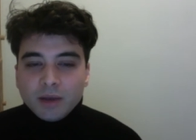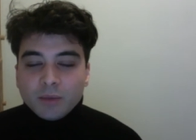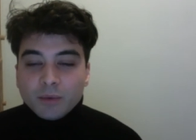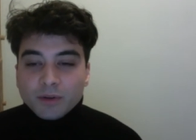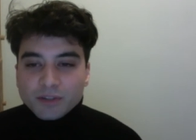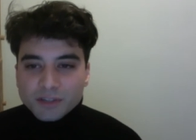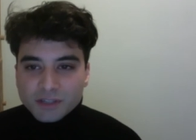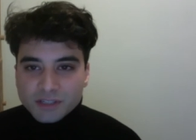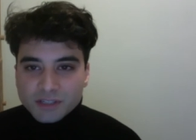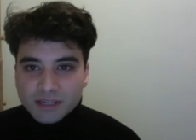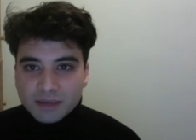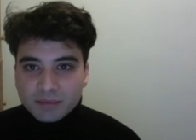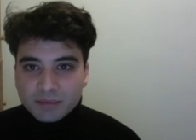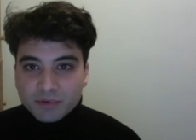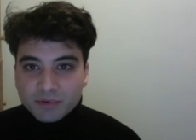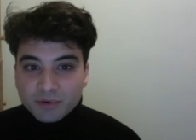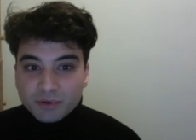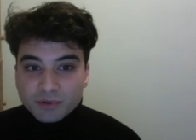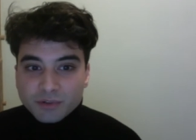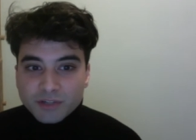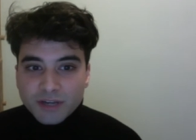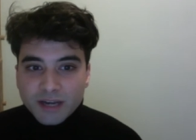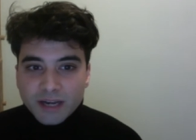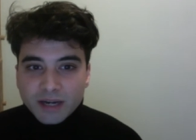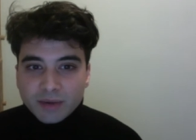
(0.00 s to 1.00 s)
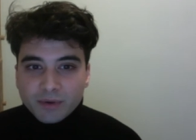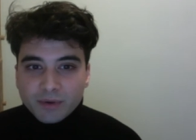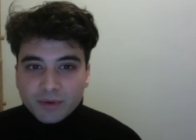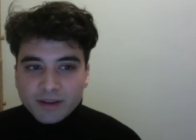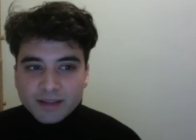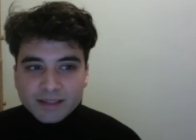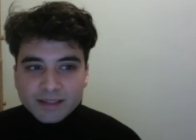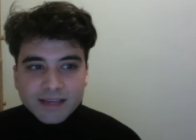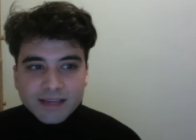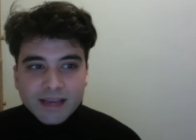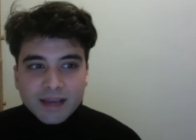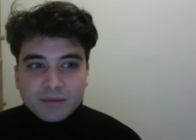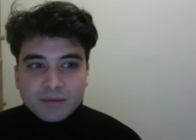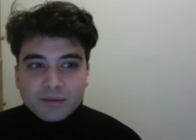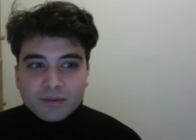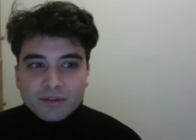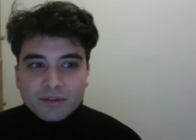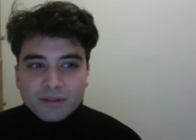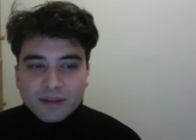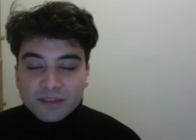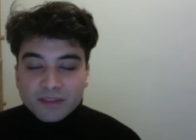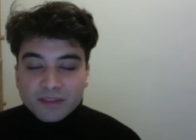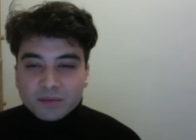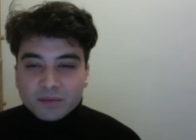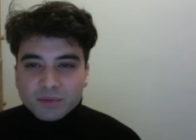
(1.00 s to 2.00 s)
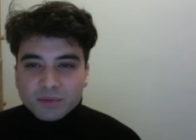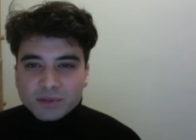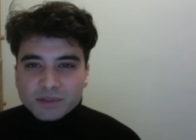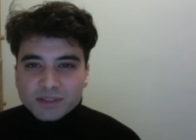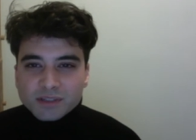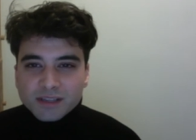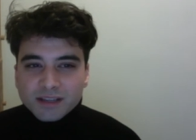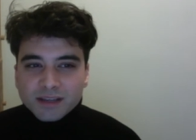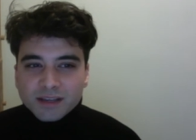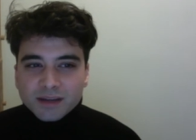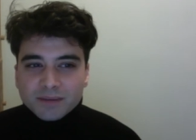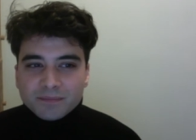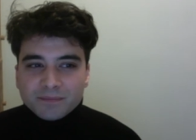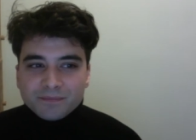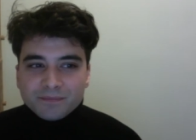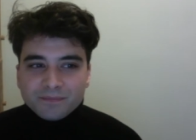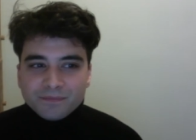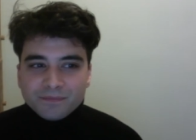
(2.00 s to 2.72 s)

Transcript: which is up through January tenth at the museum.